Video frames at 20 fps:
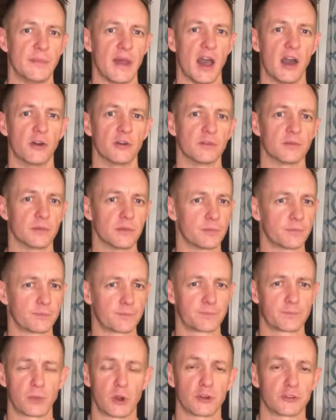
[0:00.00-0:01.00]
about
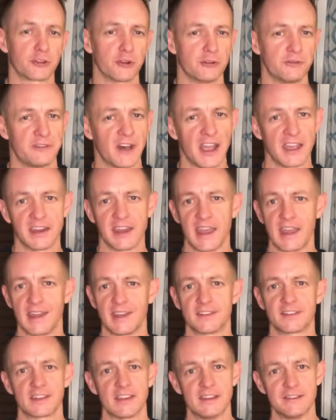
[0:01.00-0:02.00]
personal
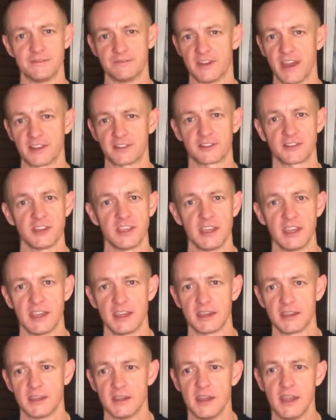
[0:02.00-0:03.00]
finance,
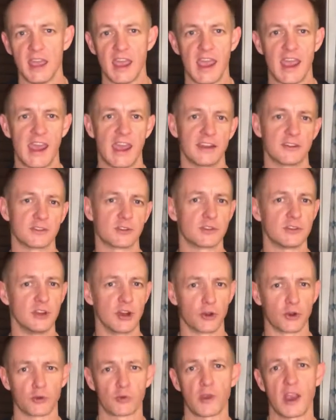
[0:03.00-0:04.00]
investing, and,
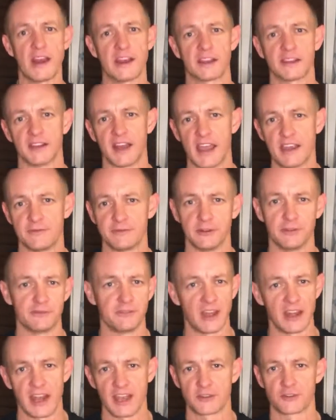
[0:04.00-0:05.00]
creating a life of
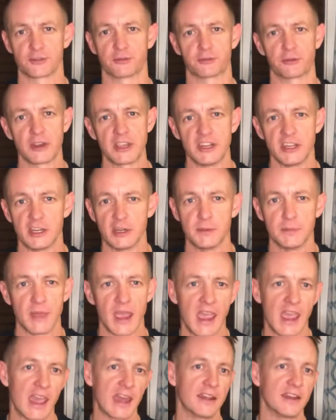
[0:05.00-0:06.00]
financial freedom.
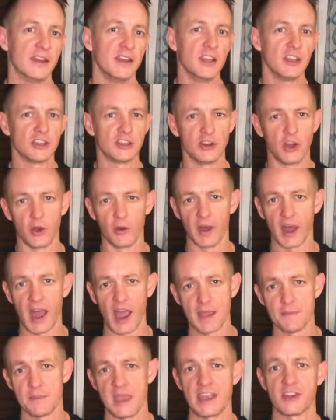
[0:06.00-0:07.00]
And,
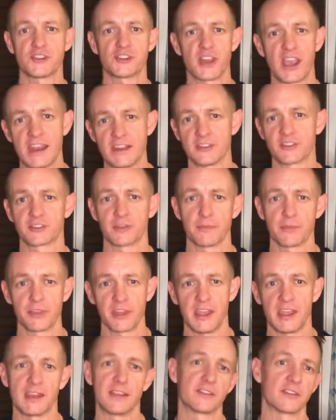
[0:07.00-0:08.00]
I may change some
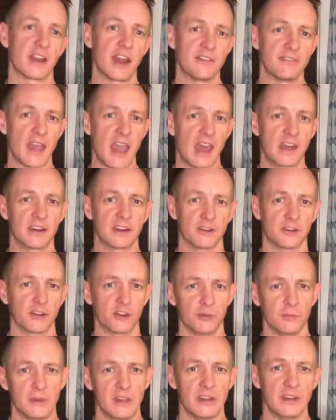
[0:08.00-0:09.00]
things, and I've added a
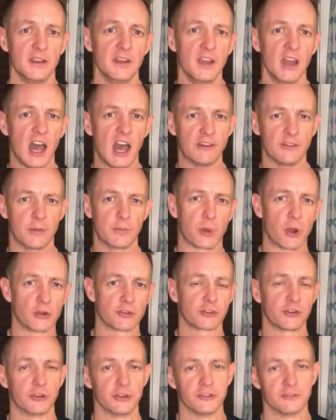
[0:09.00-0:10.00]
little bit of a
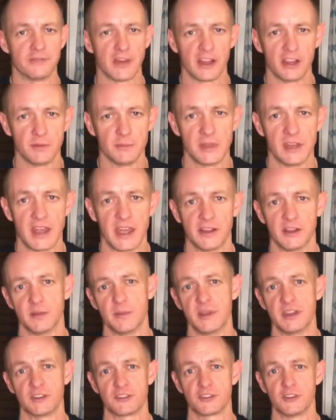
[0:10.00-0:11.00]
personal development
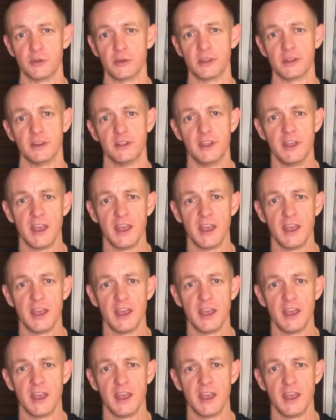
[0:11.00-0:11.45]
element to it